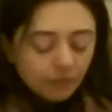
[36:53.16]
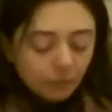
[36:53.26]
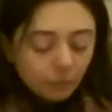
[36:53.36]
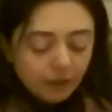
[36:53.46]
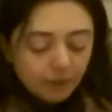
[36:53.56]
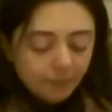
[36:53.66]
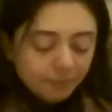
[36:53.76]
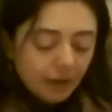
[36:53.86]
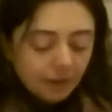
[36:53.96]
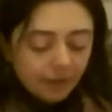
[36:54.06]
Well,
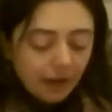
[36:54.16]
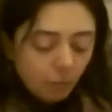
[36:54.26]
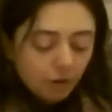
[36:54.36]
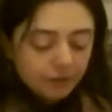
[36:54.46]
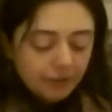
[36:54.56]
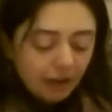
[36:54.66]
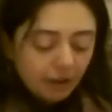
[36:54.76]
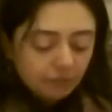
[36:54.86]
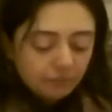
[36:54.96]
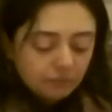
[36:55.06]
that worked out
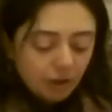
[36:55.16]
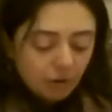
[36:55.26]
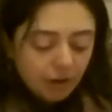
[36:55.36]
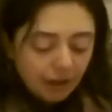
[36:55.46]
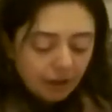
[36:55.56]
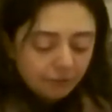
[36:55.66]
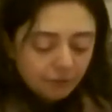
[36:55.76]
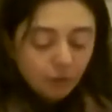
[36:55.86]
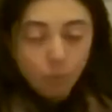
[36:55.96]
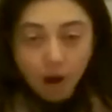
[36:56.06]
okay for
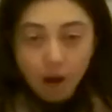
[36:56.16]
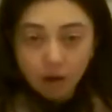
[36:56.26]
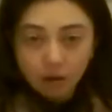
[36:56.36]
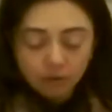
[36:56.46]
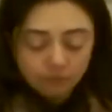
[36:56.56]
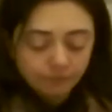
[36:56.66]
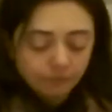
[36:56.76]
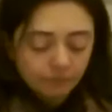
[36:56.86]
a while.